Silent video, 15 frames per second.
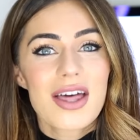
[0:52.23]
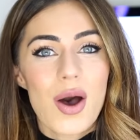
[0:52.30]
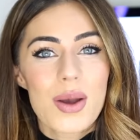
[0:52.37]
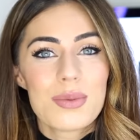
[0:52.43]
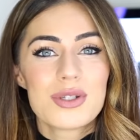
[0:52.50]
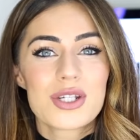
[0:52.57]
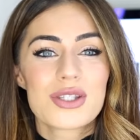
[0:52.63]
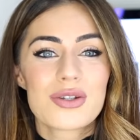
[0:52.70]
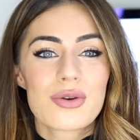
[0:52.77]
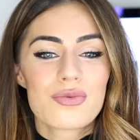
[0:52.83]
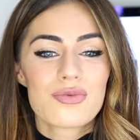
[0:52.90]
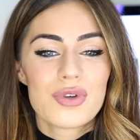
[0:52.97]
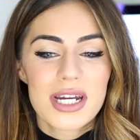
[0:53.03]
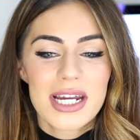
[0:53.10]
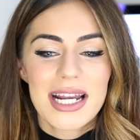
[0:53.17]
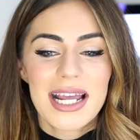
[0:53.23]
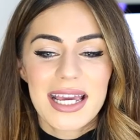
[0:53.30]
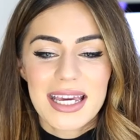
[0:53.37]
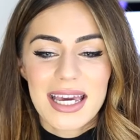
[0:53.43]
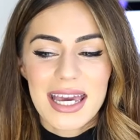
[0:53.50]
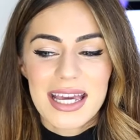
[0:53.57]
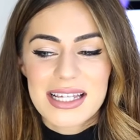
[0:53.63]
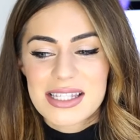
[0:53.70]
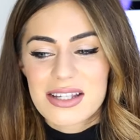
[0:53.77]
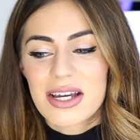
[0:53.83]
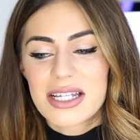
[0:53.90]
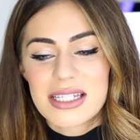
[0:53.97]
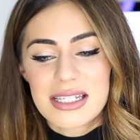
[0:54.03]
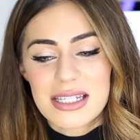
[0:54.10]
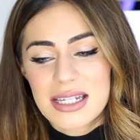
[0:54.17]
that I'm just really
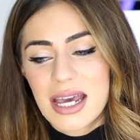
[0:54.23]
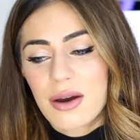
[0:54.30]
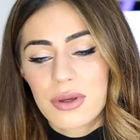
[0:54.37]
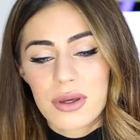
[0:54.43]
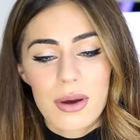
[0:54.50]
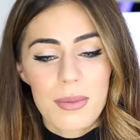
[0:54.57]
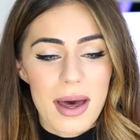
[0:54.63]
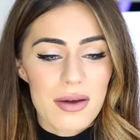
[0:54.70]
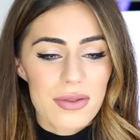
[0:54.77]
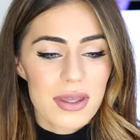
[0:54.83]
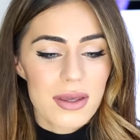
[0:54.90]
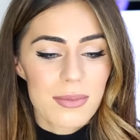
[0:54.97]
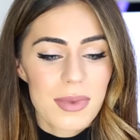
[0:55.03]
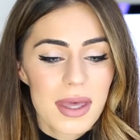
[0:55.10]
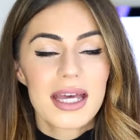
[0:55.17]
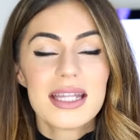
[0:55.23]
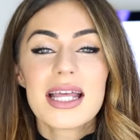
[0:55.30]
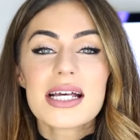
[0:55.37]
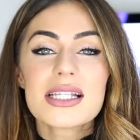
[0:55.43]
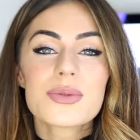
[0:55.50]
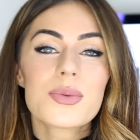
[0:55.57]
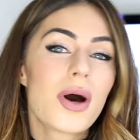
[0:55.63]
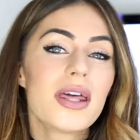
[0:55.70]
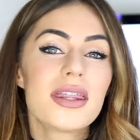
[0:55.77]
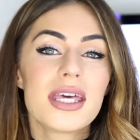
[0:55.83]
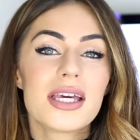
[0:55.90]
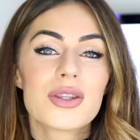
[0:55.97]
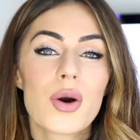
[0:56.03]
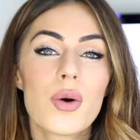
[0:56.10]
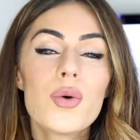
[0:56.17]
excited to tell you about them. And that's what I
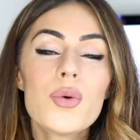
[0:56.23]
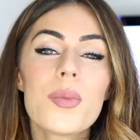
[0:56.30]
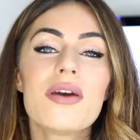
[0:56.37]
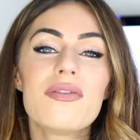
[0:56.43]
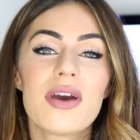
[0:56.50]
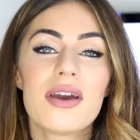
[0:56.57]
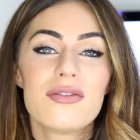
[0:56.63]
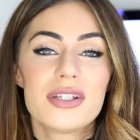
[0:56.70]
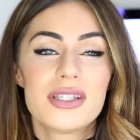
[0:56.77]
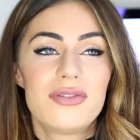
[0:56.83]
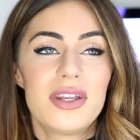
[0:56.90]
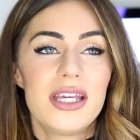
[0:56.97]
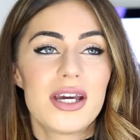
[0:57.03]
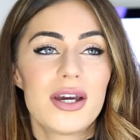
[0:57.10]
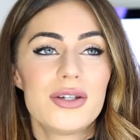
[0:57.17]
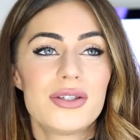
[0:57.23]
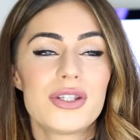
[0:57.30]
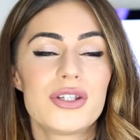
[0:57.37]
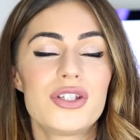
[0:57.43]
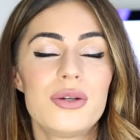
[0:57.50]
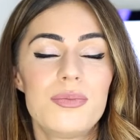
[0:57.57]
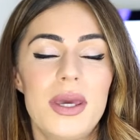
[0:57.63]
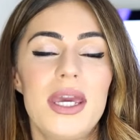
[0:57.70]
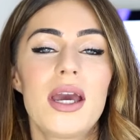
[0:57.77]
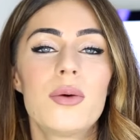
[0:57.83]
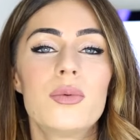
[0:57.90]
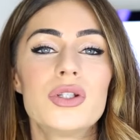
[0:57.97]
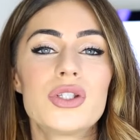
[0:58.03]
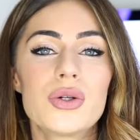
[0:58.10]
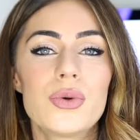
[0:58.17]
think that all my favourites videos should be.
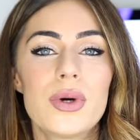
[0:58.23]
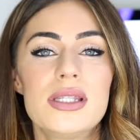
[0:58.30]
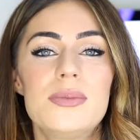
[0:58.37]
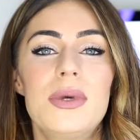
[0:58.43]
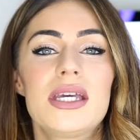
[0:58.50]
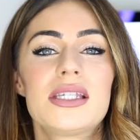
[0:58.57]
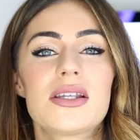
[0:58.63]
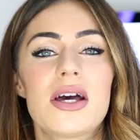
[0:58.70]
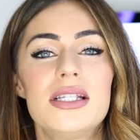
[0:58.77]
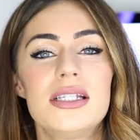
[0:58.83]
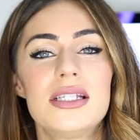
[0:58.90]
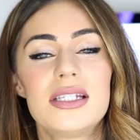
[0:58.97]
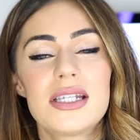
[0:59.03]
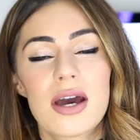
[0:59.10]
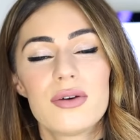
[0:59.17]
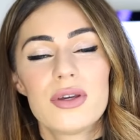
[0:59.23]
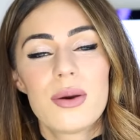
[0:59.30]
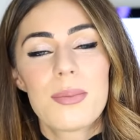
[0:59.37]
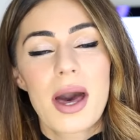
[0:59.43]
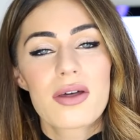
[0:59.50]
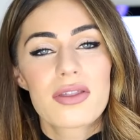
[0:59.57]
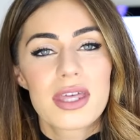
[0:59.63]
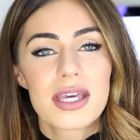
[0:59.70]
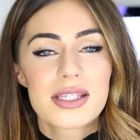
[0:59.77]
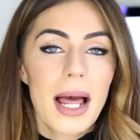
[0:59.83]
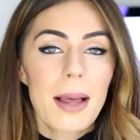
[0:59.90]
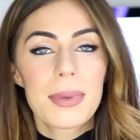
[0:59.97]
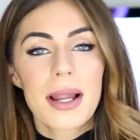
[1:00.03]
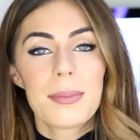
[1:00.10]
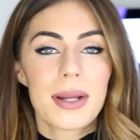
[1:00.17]
I want to always be excited to tell you about things.
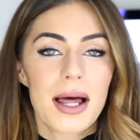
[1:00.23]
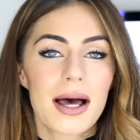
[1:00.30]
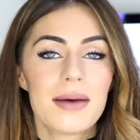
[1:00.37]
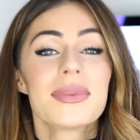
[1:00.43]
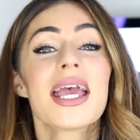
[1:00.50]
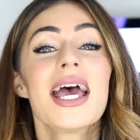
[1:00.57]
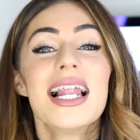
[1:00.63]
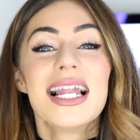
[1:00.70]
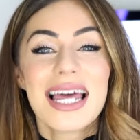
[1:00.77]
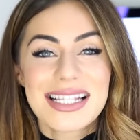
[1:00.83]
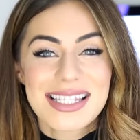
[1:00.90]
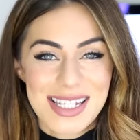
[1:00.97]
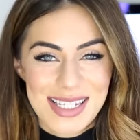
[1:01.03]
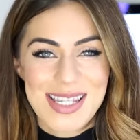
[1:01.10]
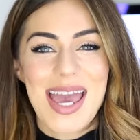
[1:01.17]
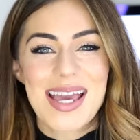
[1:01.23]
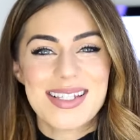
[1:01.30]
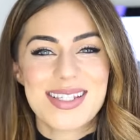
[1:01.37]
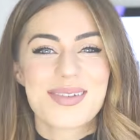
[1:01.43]
Blah, blah, blah. Let's just get